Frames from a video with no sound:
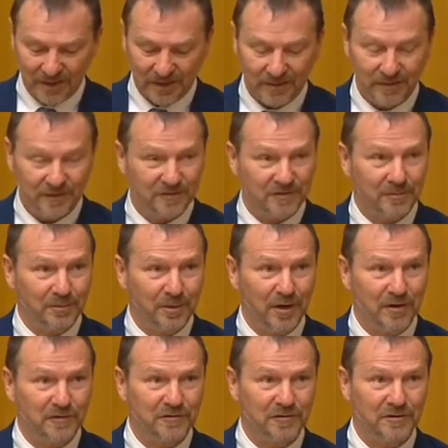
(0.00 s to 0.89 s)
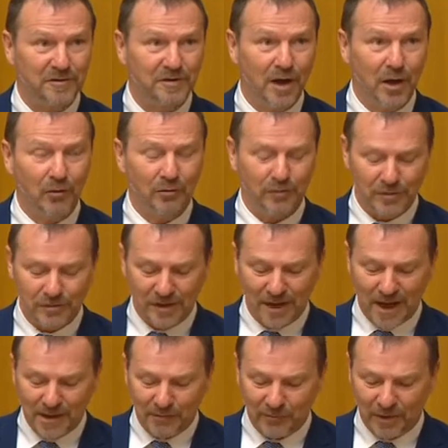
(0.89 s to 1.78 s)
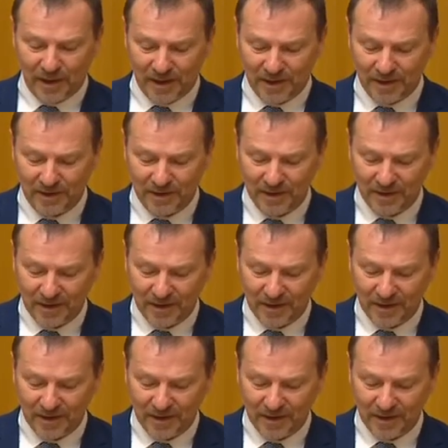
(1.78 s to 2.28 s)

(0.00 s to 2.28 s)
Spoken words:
This supposed golden gateway